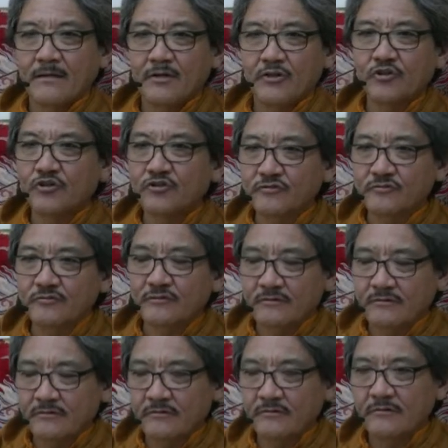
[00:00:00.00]
good
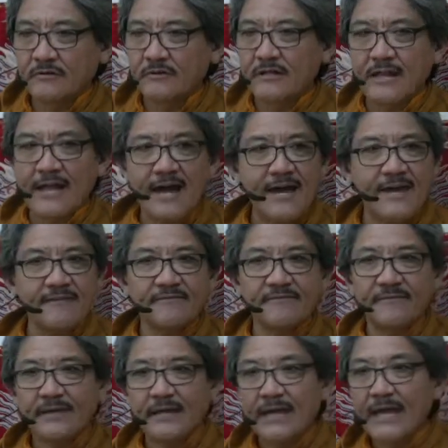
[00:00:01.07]
life,
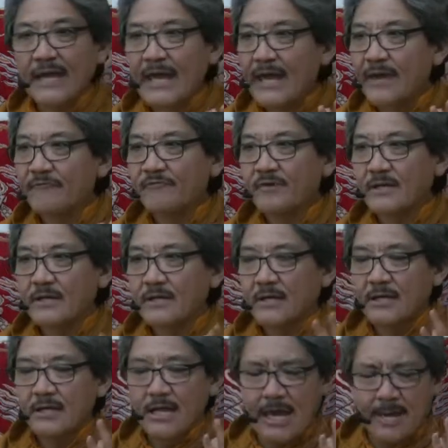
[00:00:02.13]
happy,
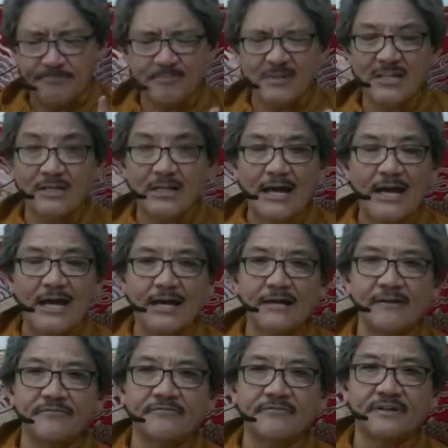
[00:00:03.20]
happy
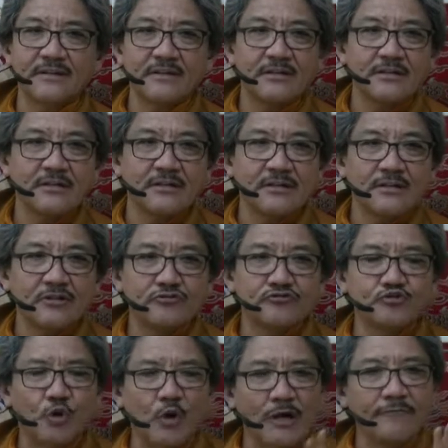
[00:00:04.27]
life,
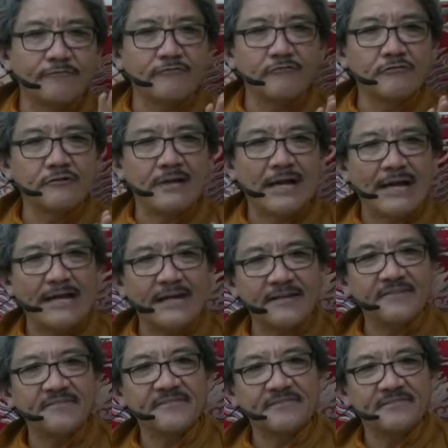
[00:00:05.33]
joyful
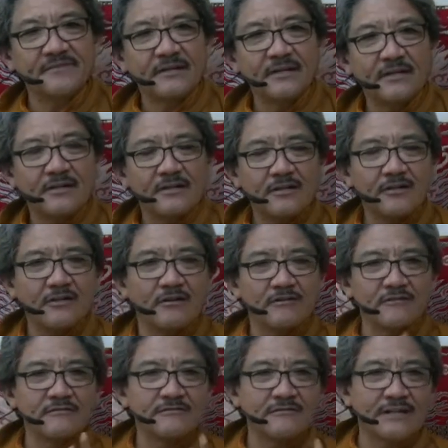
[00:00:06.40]
life,
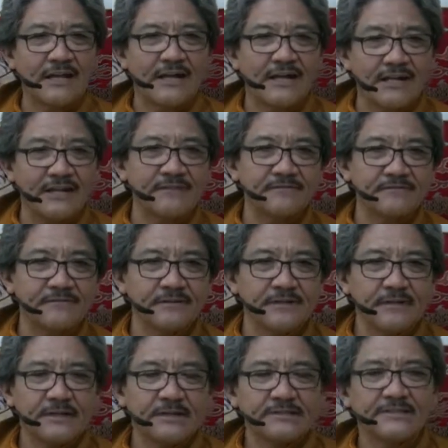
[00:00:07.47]
long
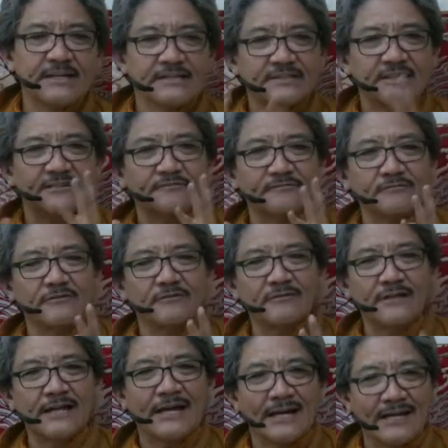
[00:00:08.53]
life, successful
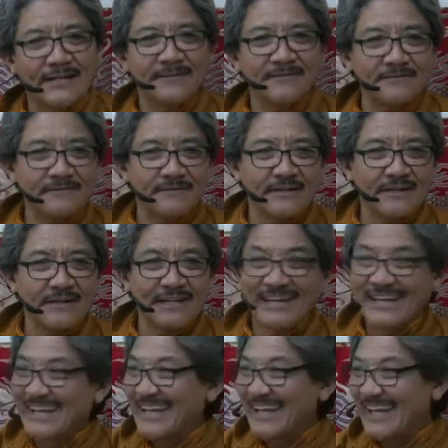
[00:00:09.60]
life,
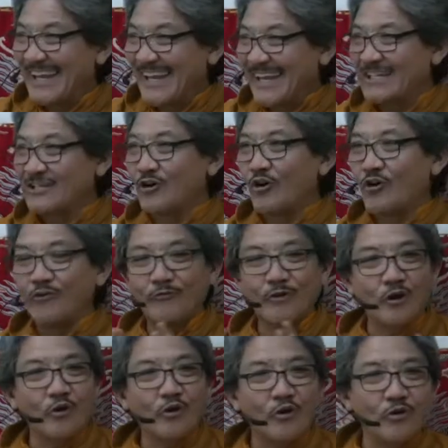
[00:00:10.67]
and
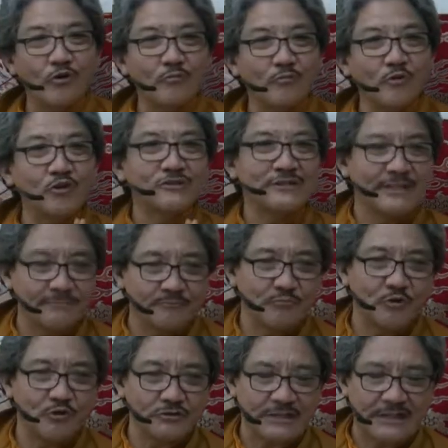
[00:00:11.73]
overall, most
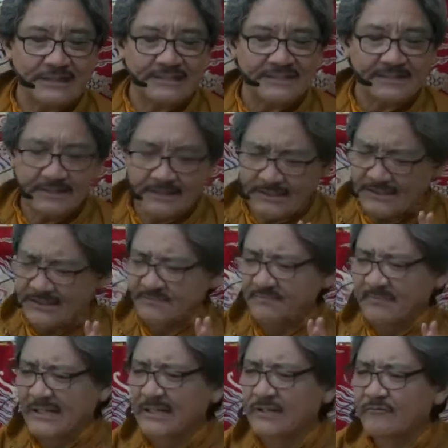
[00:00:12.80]
important is
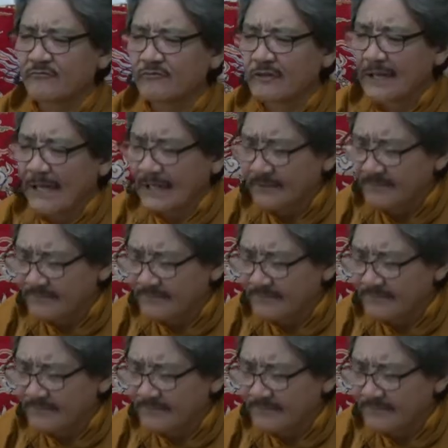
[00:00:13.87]
meaningful life.